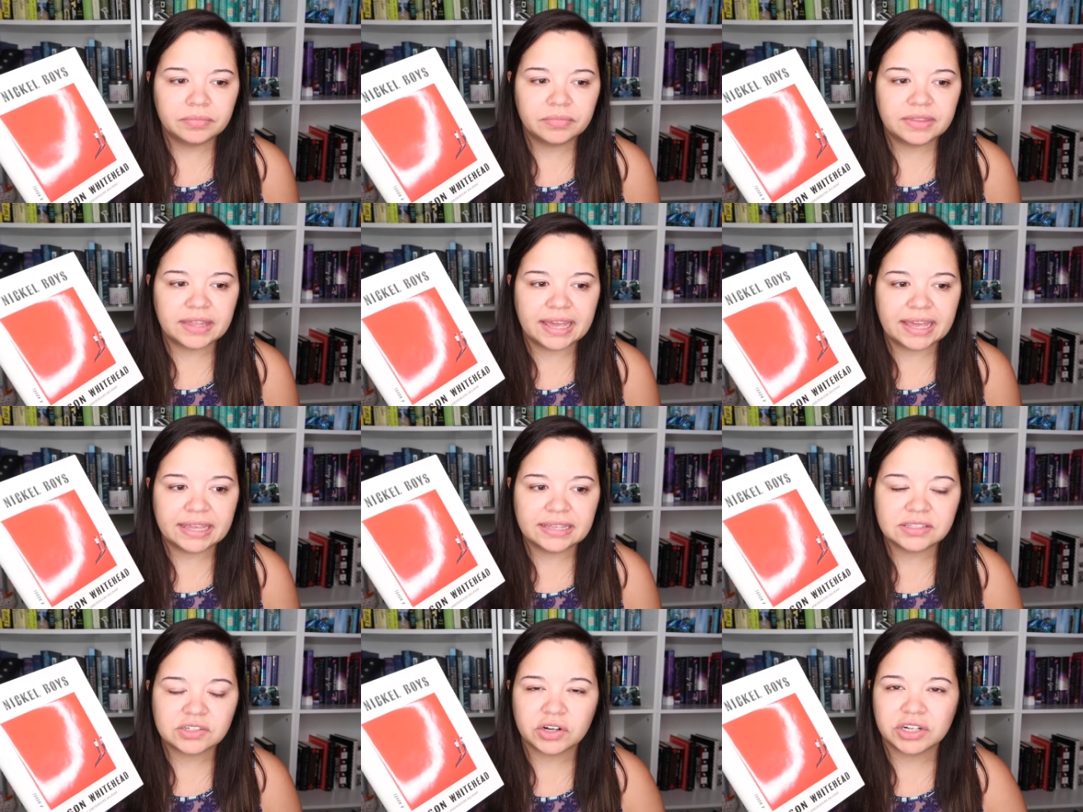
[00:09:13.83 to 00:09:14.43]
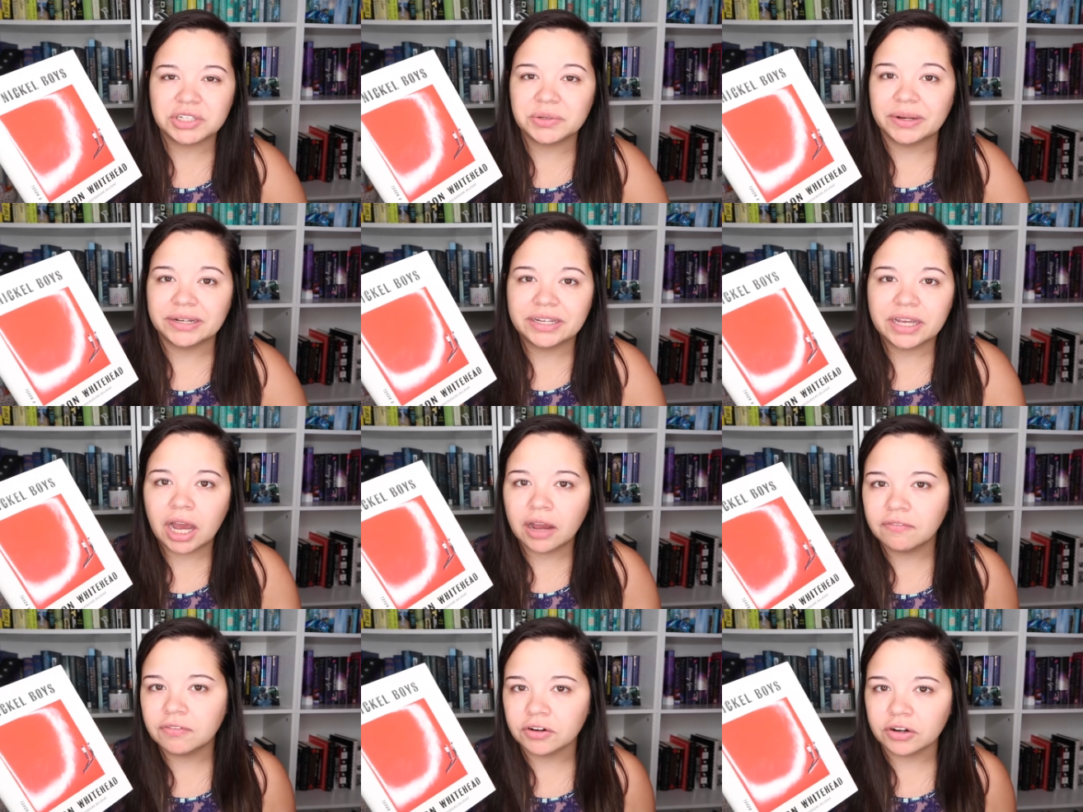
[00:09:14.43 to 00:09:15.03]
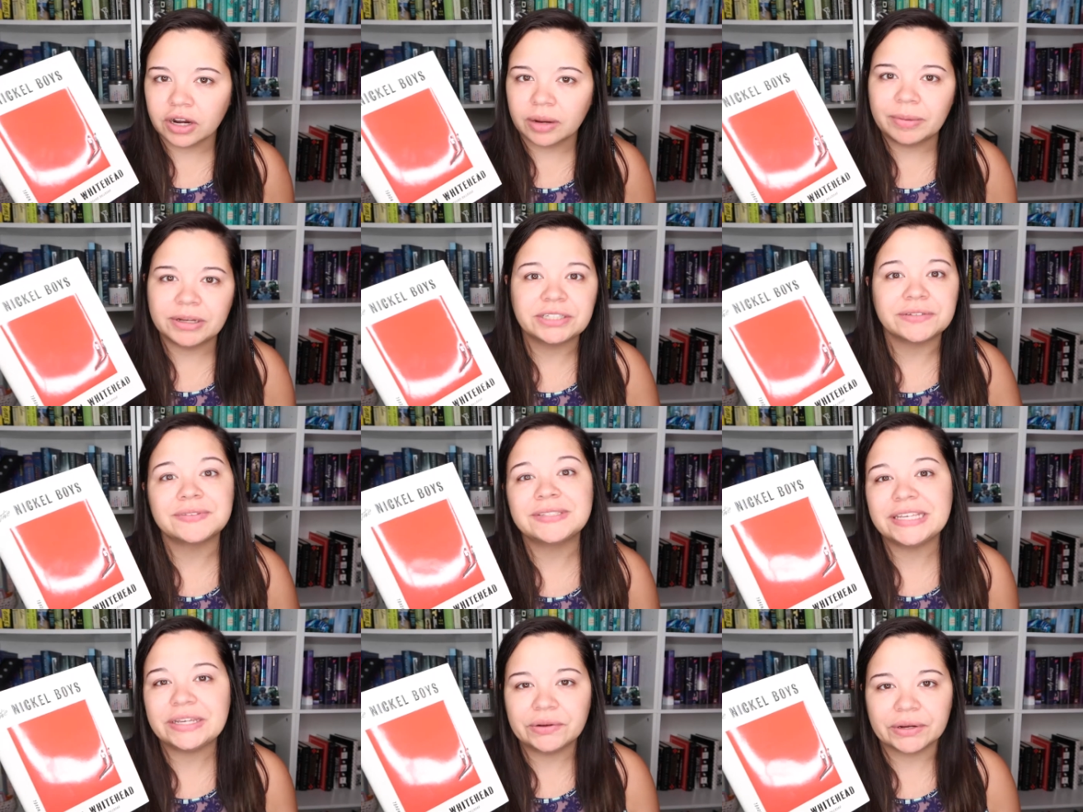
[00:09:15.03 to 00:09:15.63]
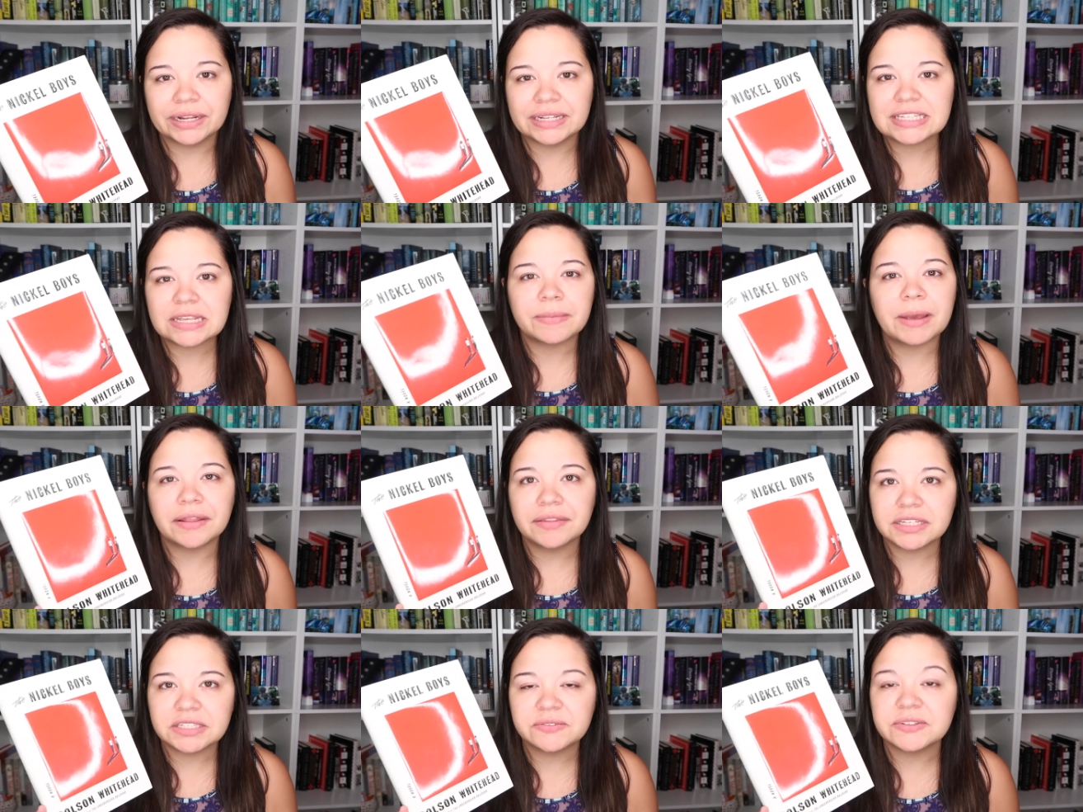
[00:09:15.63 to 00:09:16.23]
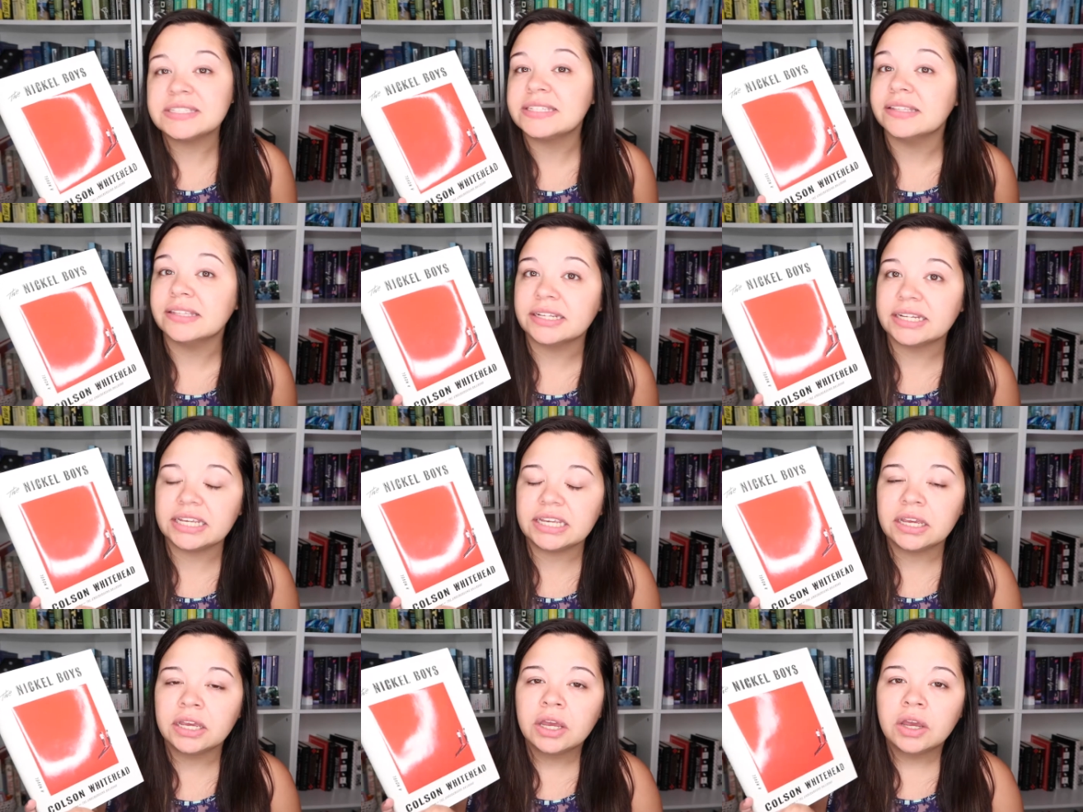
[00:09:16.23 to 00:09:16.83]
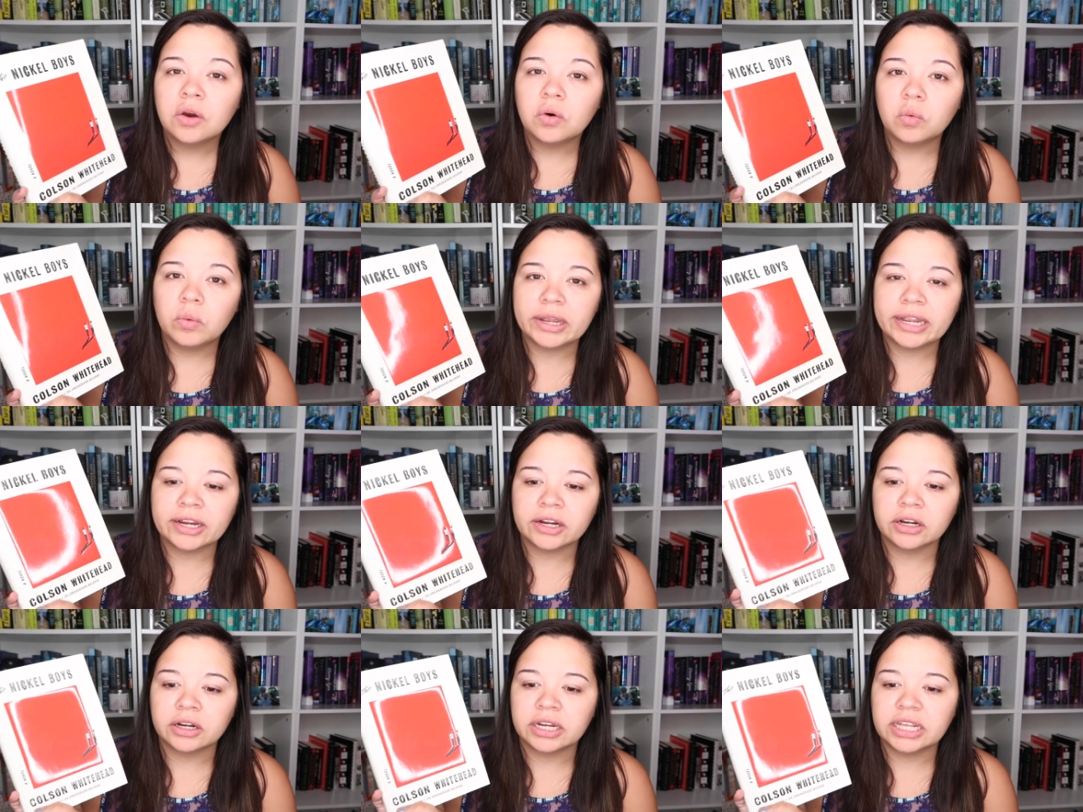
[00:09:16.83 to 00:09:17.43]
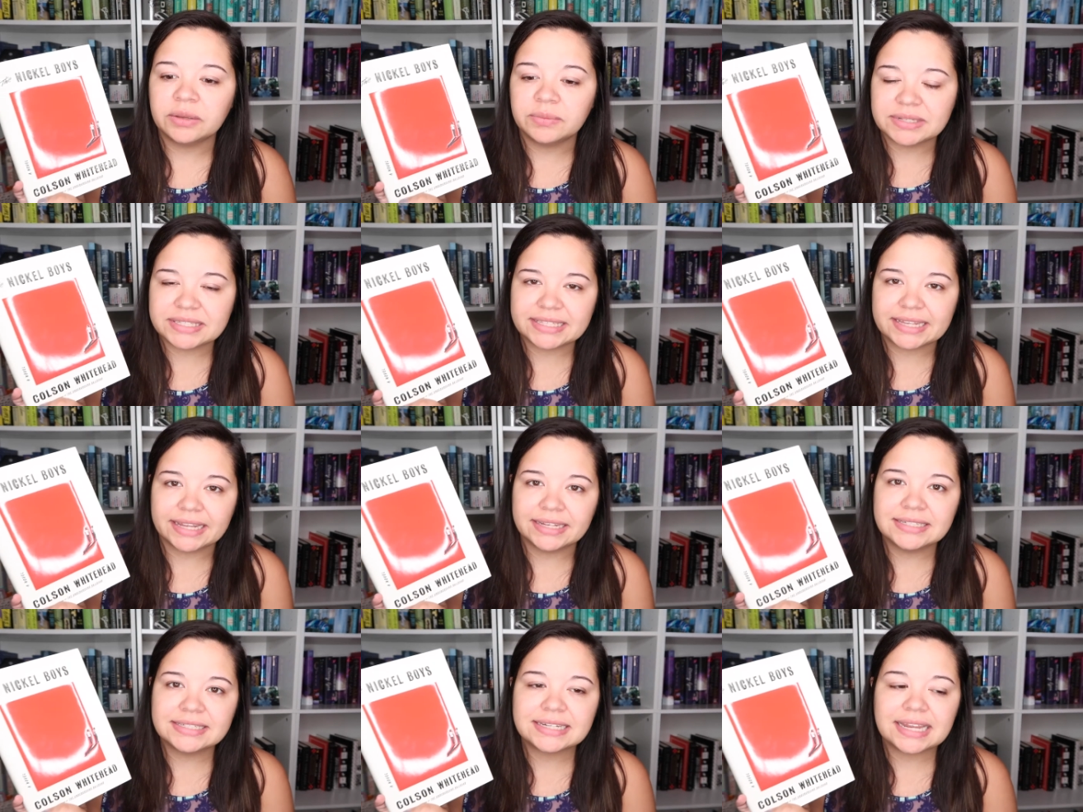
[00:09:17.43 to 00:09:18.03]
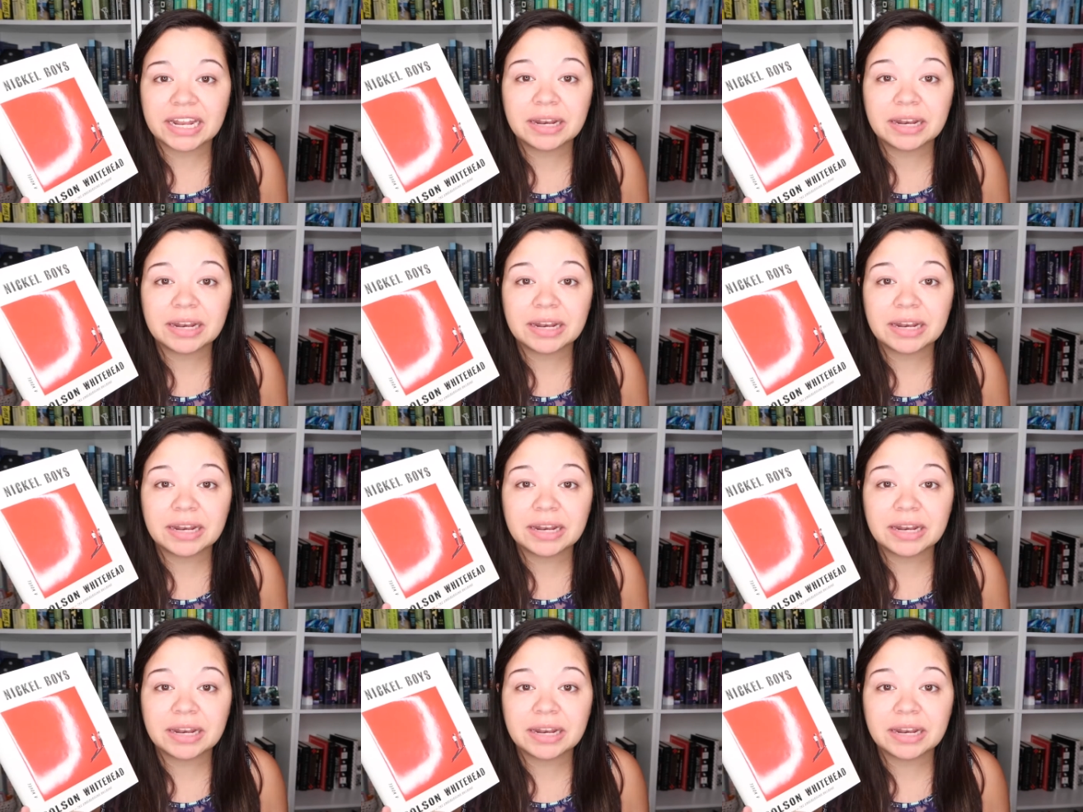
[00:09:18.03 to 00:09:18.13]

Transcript: they start to uncover a bunch of secrets about this facility where he was sent,